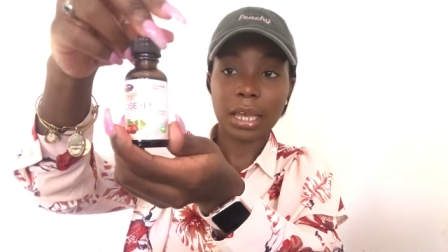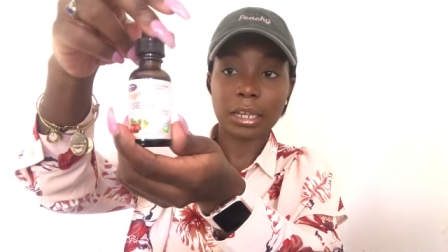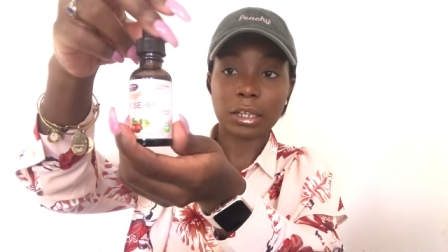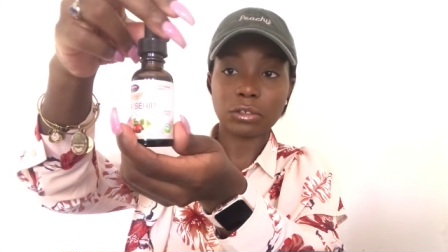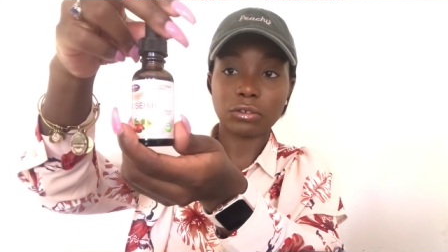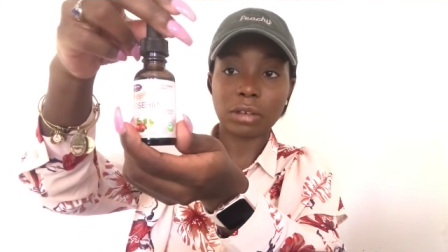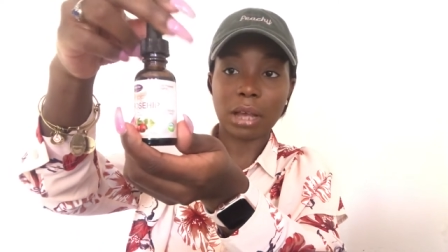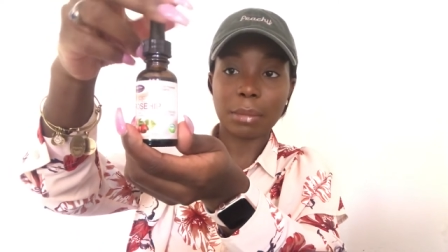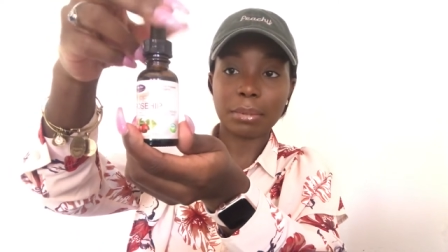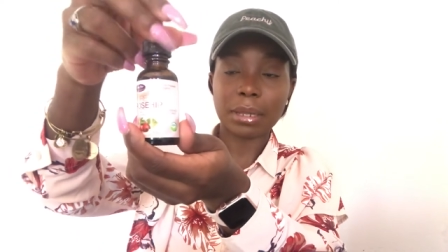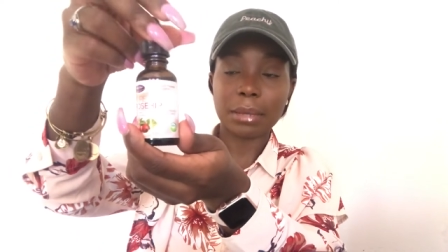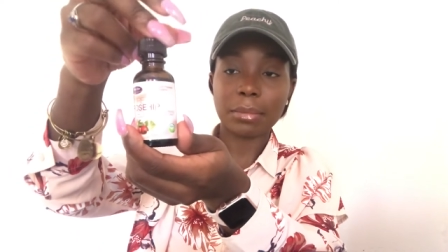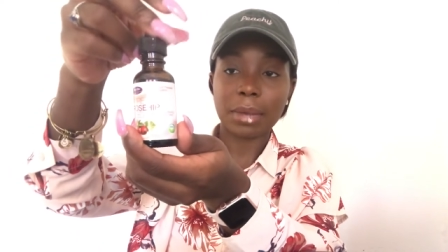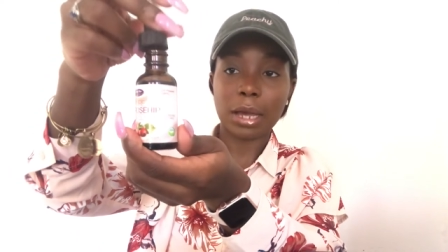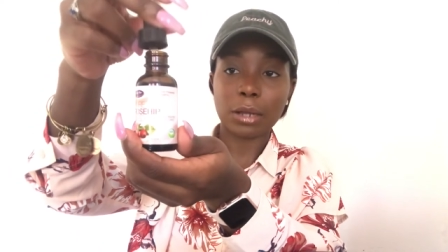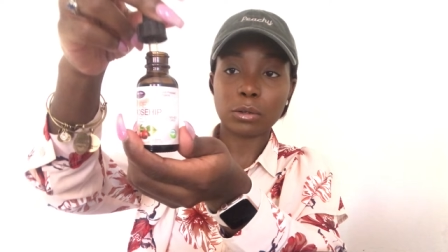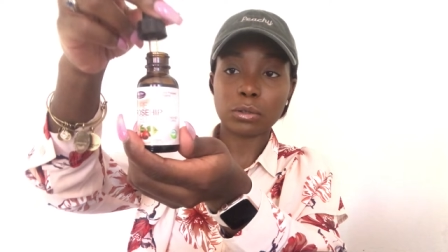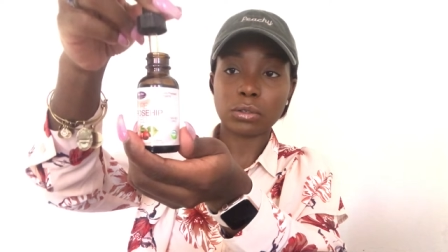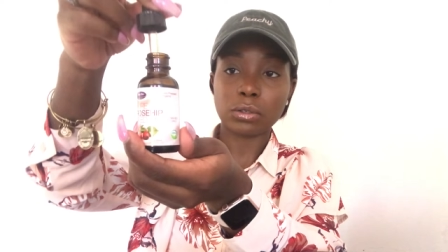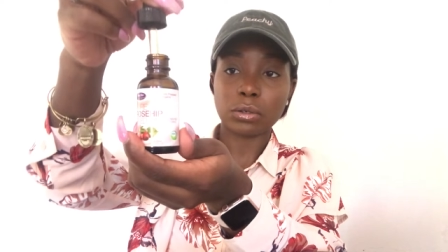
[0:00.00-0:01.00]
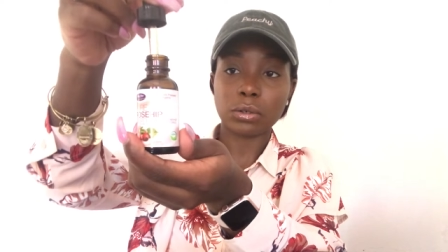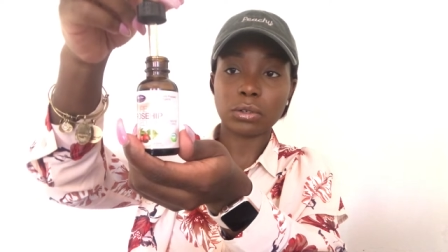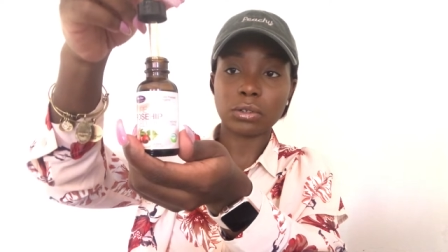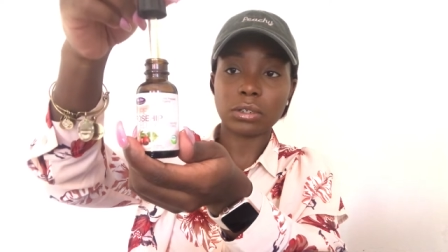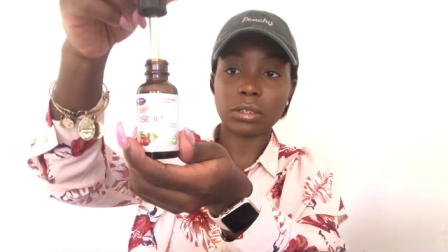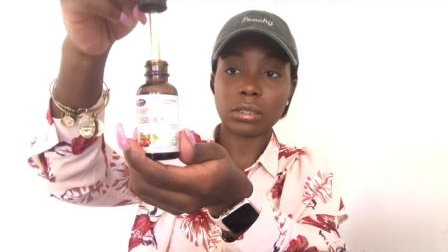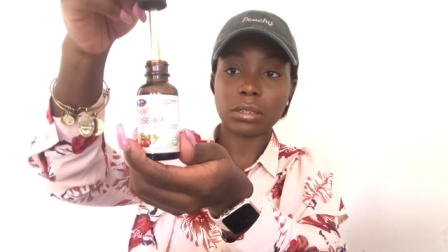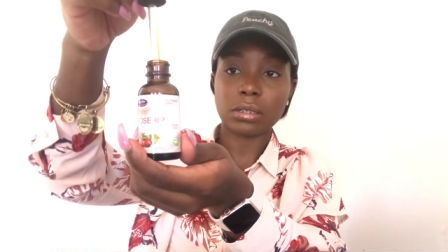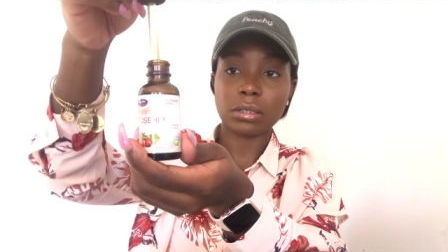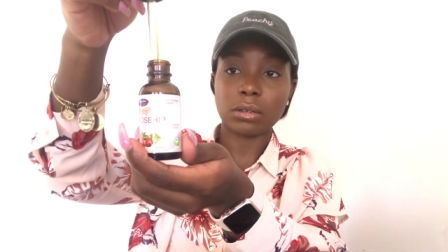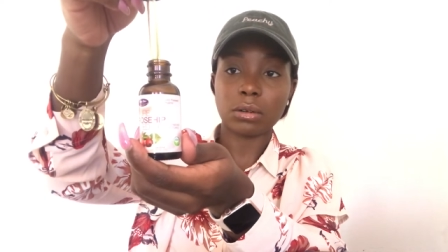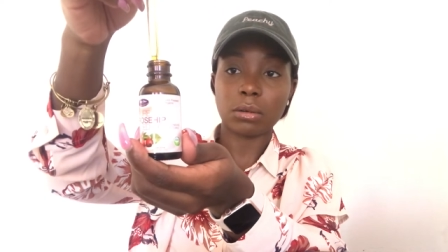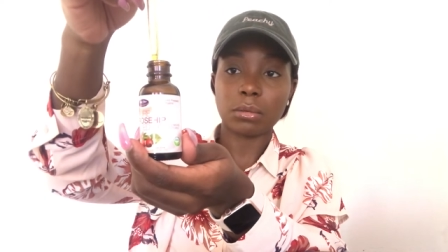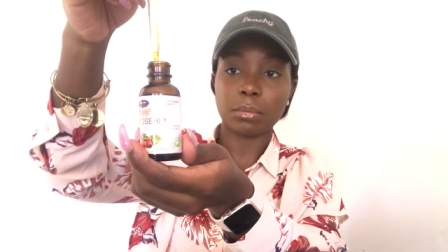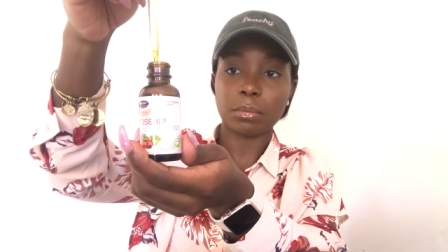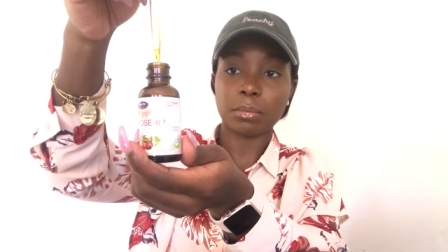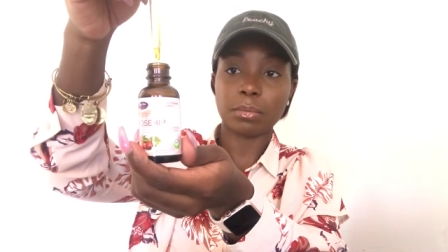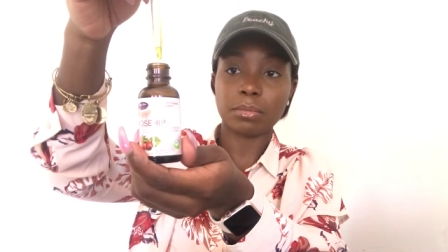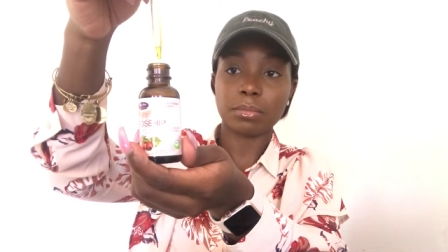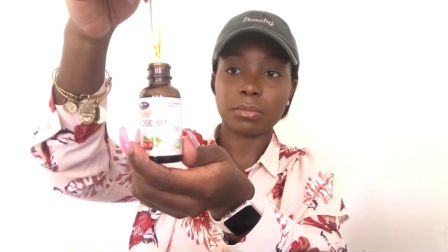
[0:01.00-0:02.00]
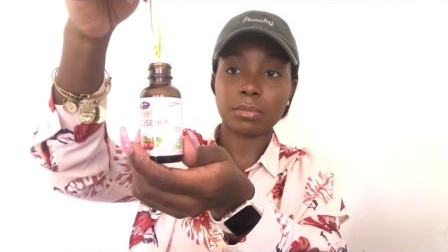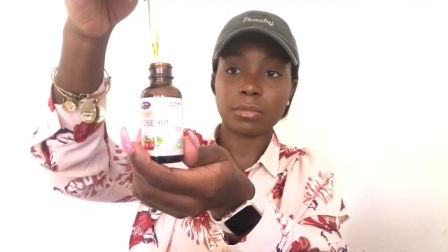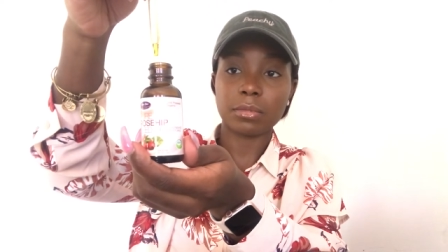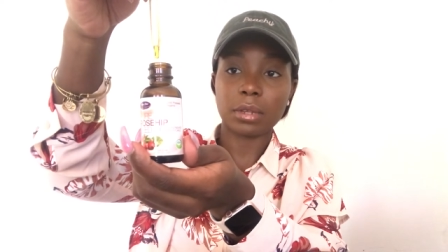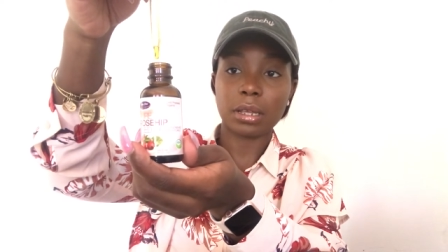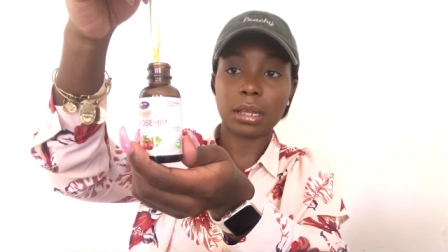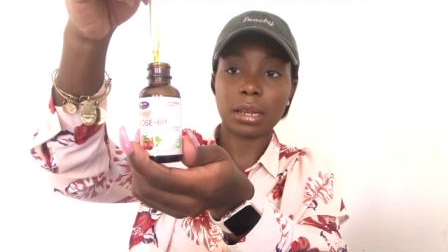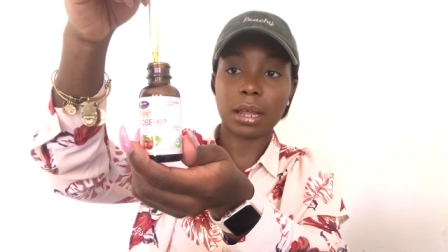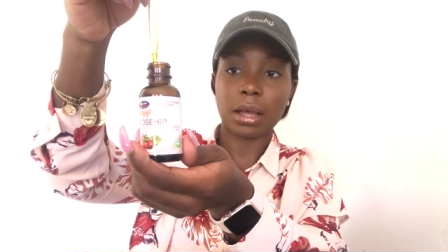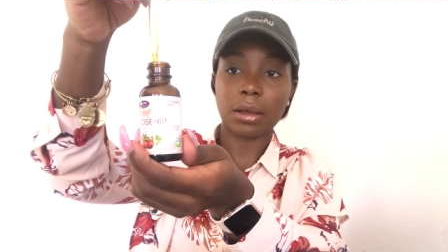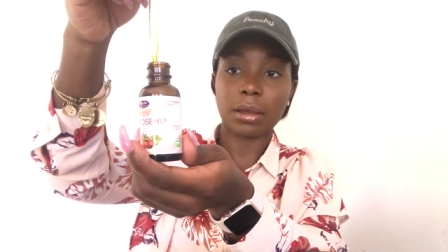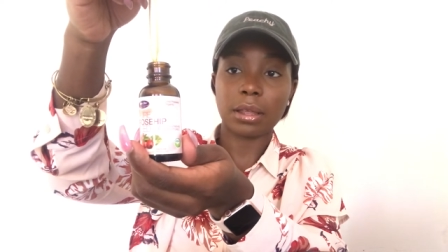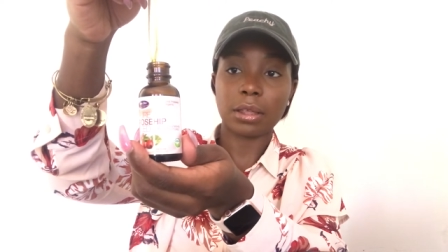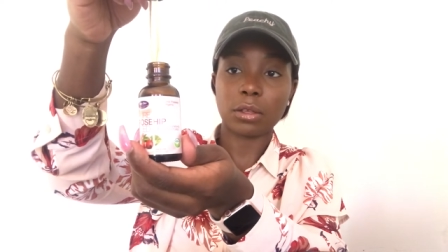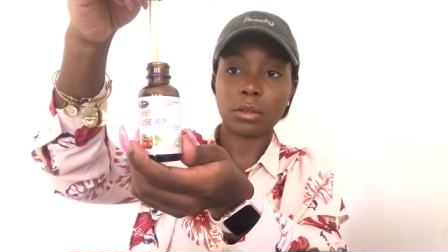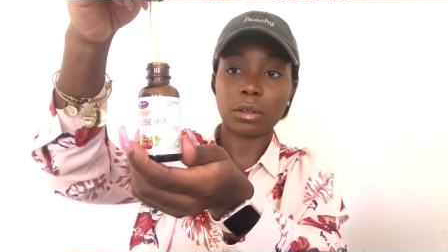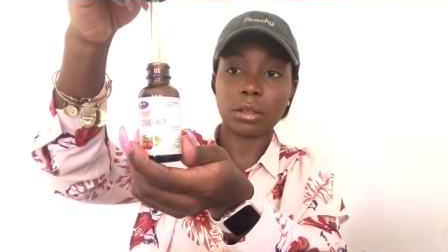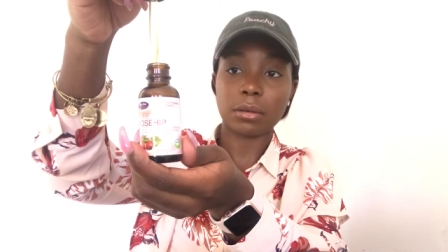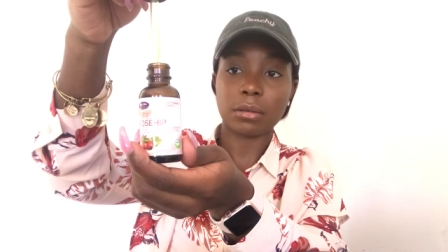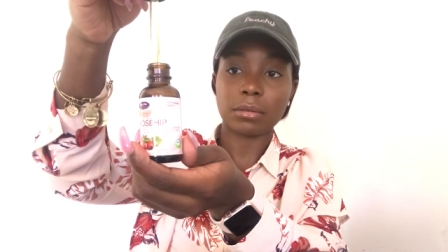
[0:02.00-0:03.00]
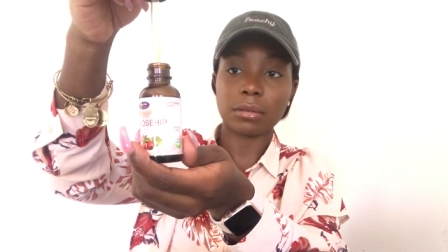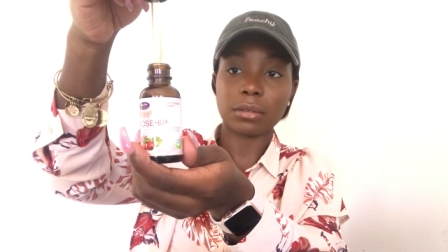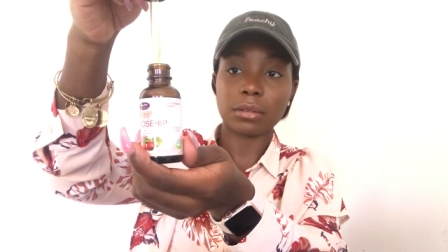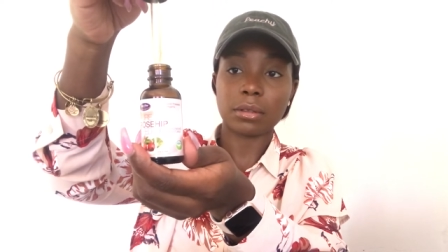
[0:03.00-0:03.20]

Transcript: in the droplet bottle, so you just, you know, stick it out and you can